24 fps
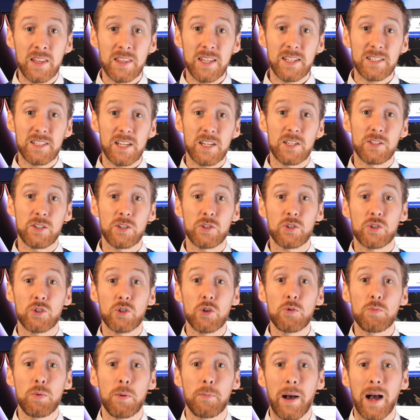This is
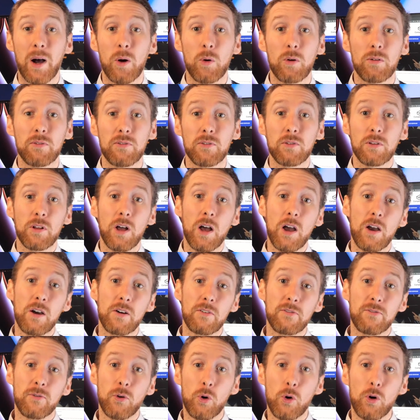super powerful
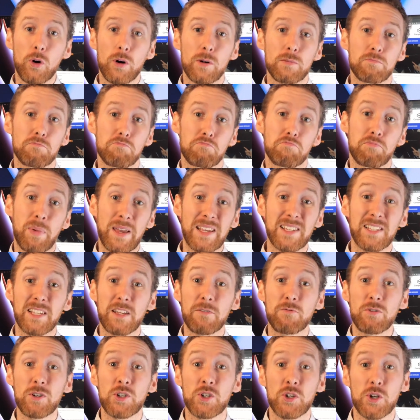for
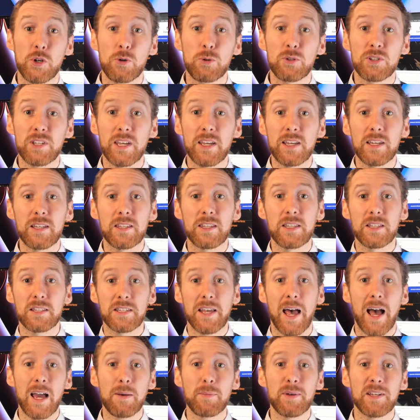basically reducing the
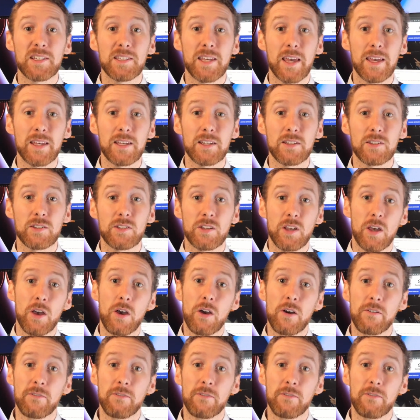time it takes